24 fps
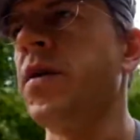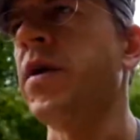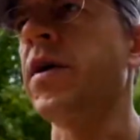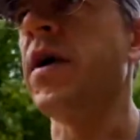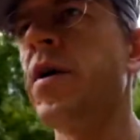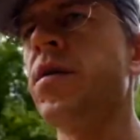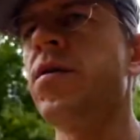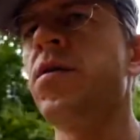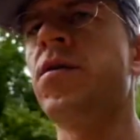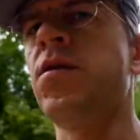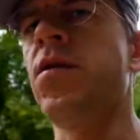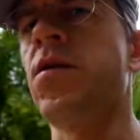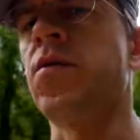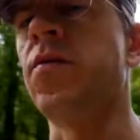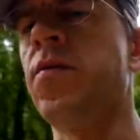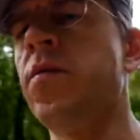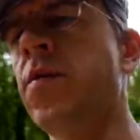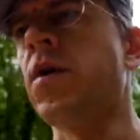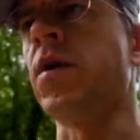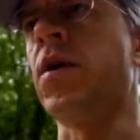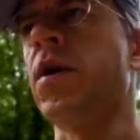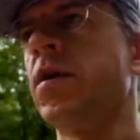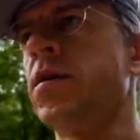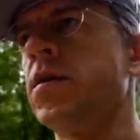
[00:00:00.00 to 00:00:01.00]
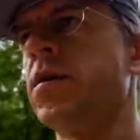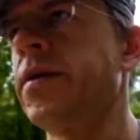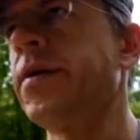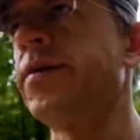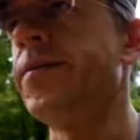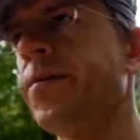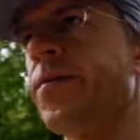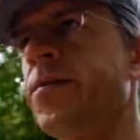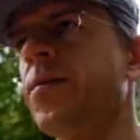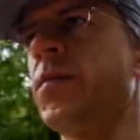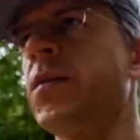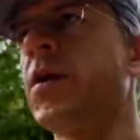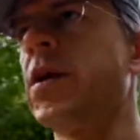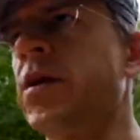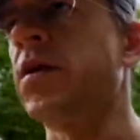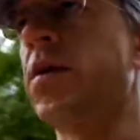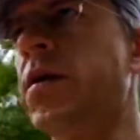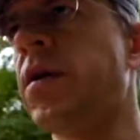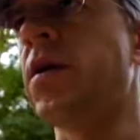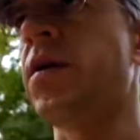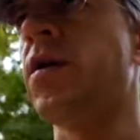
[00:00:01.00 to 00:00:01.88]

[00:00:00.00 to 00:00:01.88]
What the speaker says: I don't know what, but